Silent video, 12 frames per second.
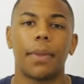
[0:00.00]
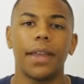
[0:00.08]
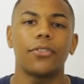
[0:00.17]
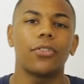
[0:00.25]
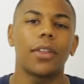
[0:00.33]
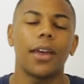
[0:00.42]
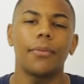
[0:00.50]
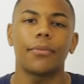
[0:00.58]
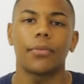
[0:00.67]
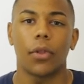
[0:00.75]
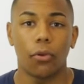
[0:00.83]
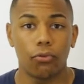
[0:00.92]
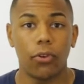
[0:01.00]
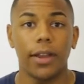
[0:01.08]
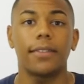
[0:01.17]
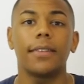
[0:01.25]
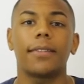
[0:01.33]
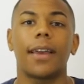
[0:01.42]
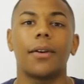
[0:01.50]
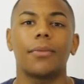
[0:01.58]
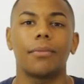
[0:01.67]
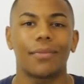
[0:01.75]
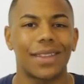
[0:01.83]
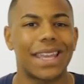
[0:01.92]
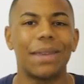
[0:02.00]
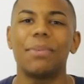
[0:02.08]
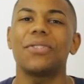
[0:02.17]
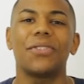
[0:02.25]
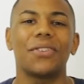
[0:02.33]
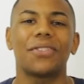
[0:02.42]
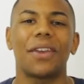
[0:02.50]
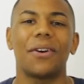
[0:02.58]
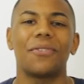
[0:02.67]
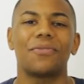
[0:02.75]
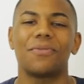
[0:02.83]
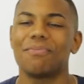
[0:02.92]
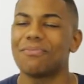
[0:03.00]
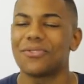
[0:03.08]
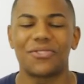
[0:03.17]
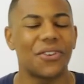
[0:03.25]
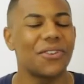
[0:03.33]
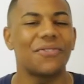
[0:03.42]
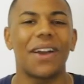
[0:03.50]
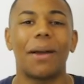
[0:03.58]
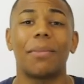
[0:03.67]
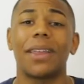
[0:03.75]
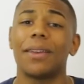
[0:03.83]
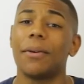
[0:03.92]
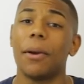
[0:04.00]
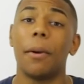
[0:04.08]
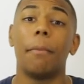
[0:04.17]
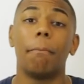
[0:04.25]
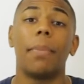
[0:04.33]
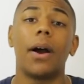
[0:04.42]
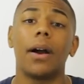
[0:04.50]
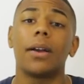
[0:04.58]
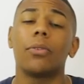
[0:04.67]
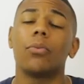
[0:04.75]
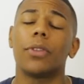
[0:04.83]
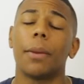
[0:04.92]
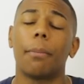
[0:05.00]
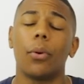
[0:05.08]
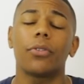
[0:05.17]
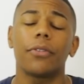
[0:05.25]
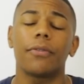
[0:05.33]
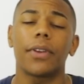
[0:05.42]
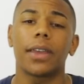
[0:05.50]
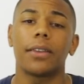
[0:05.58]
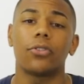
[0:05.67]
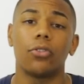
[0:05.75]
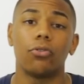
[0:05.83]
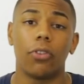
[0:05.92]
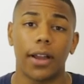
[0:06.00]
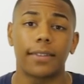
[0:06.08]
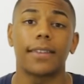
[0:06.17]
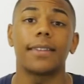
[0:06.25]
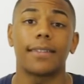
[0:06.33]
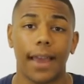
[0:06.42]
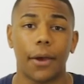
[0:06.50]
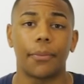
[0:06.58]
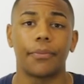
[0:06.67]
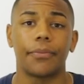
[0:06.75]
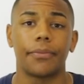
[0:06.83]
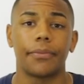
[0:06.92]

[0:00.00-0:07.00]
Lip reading: Picture that, write it down, keep it to yourself, show your family, but the important thing is you write it down.